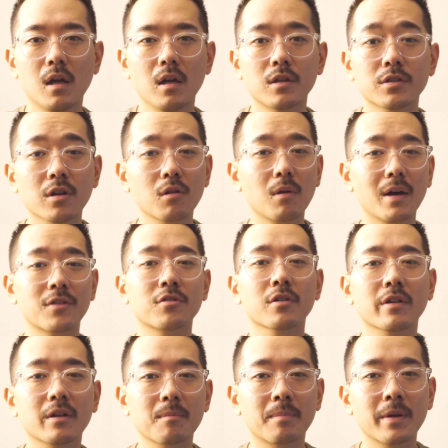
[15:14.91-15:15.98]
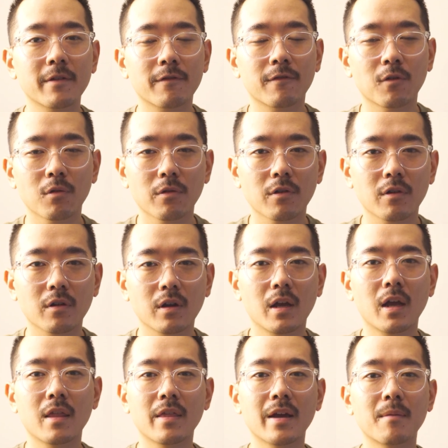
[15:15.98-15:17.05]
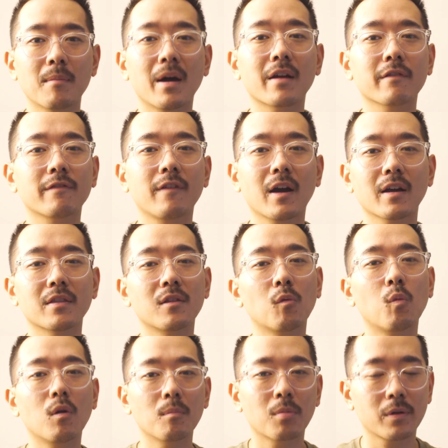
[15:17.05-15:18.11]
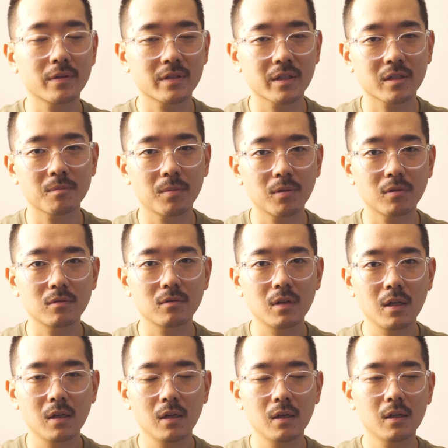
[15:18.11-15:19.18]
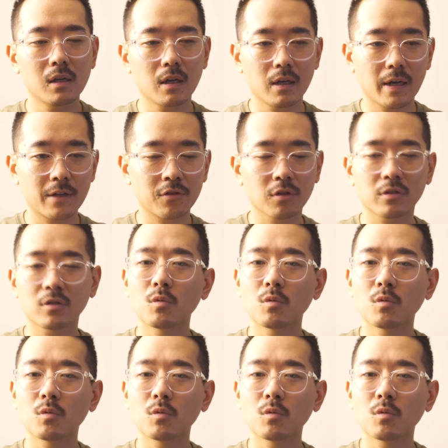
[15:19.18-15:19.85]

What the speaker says: So I took it a bit further and then modified the 1.6 bolt. I took the